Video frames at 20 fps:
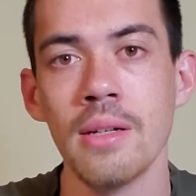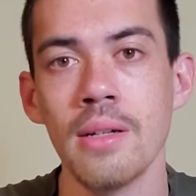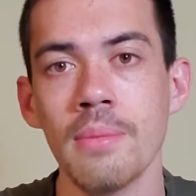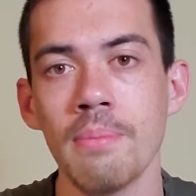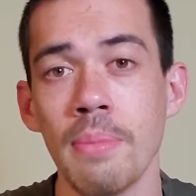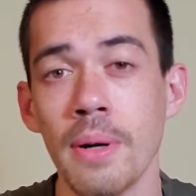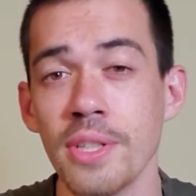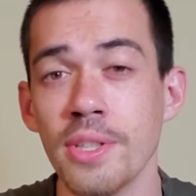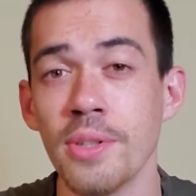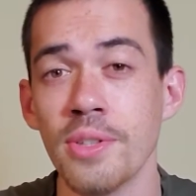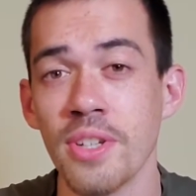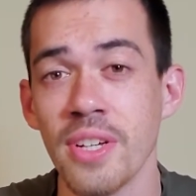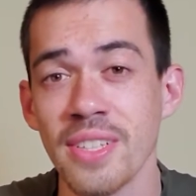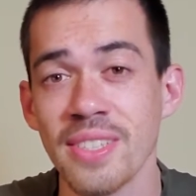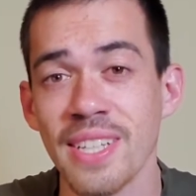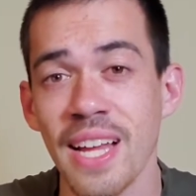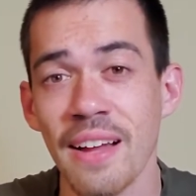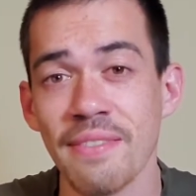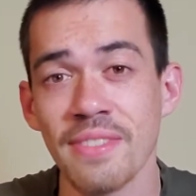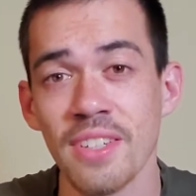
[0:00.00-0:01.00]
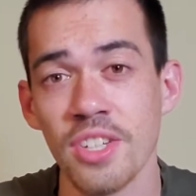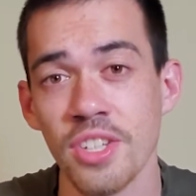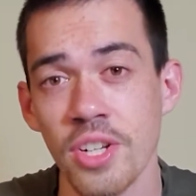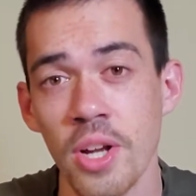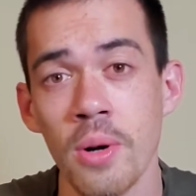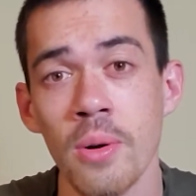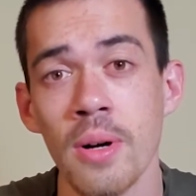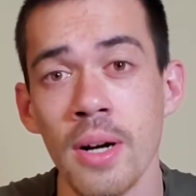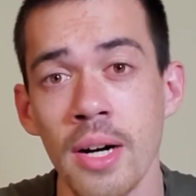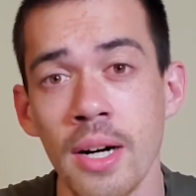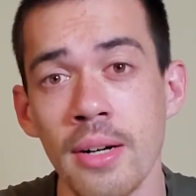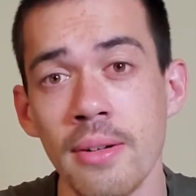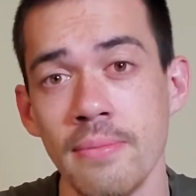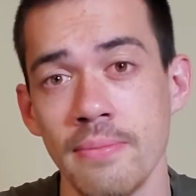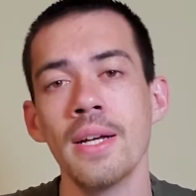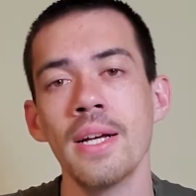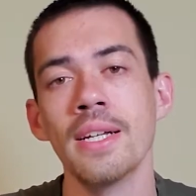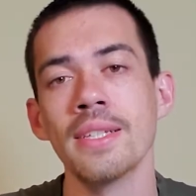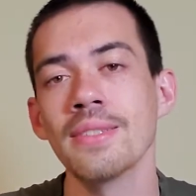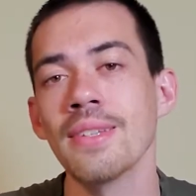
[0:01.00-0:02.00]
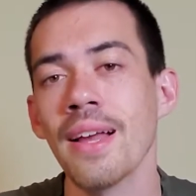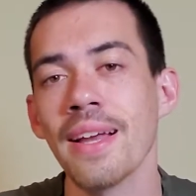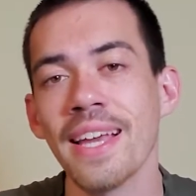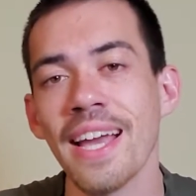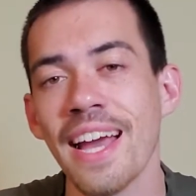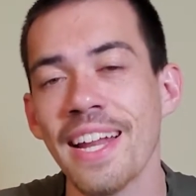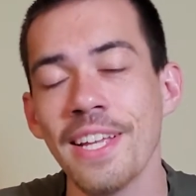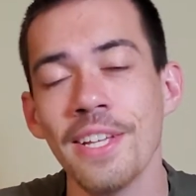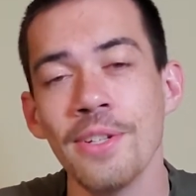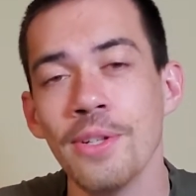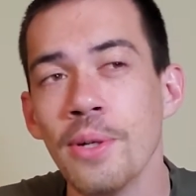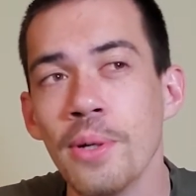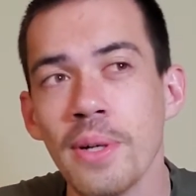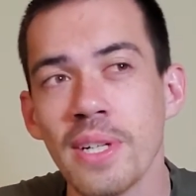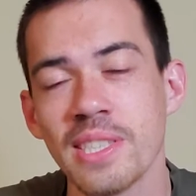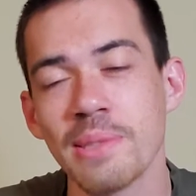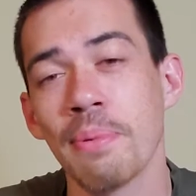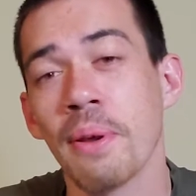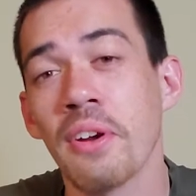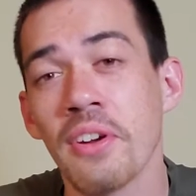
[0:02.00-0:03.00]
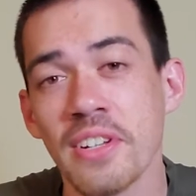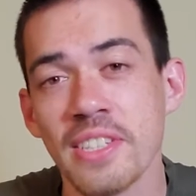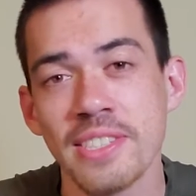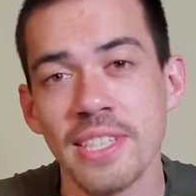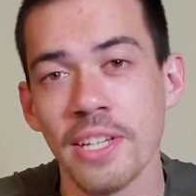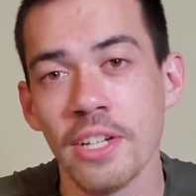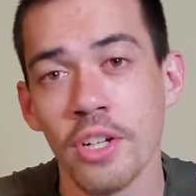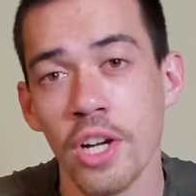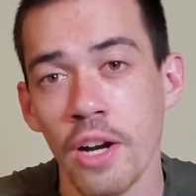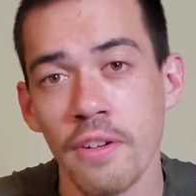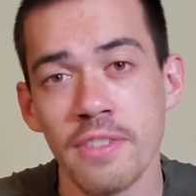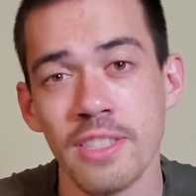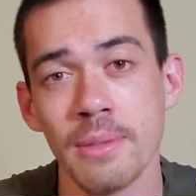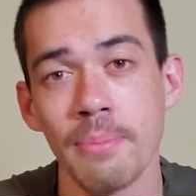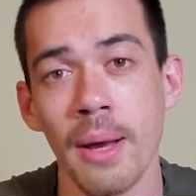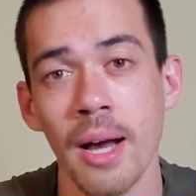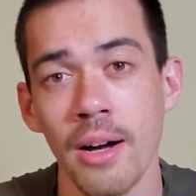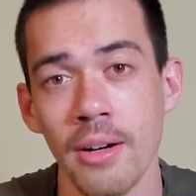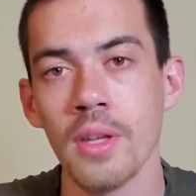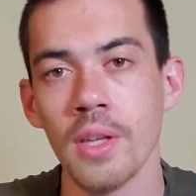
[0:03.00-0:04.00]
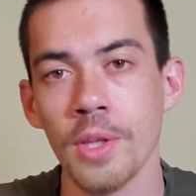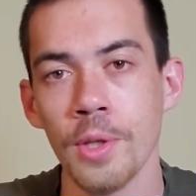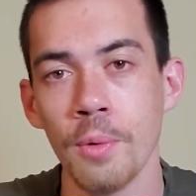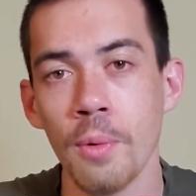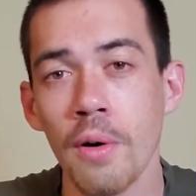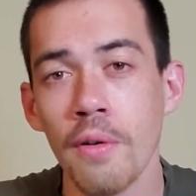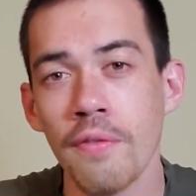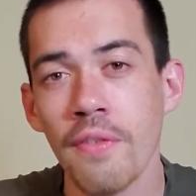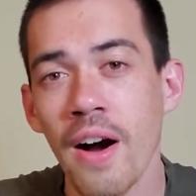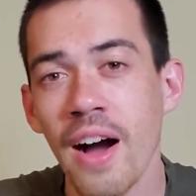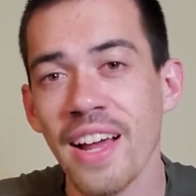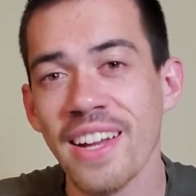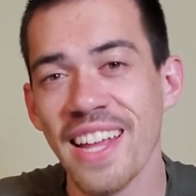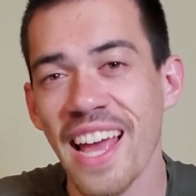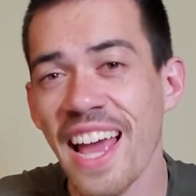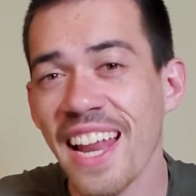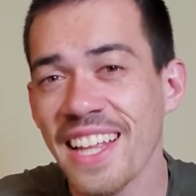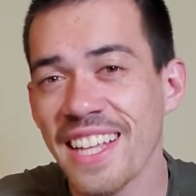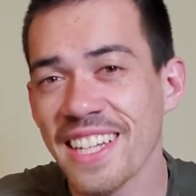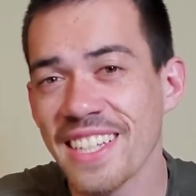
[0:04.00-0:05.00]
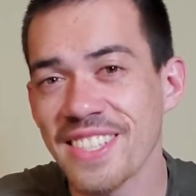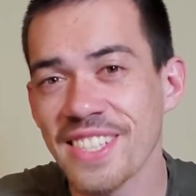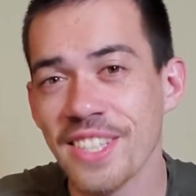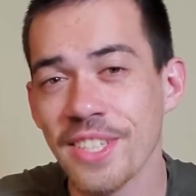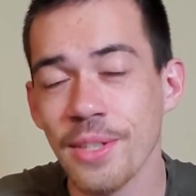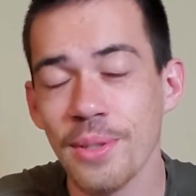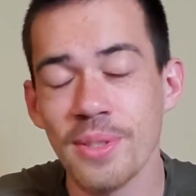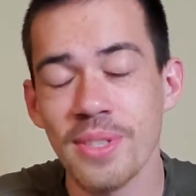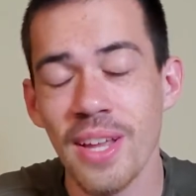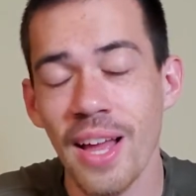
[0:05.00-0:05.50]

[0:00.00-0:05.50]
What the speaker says: But you just have to show up. It's like any new experience that you're nervous about. You will find any excuse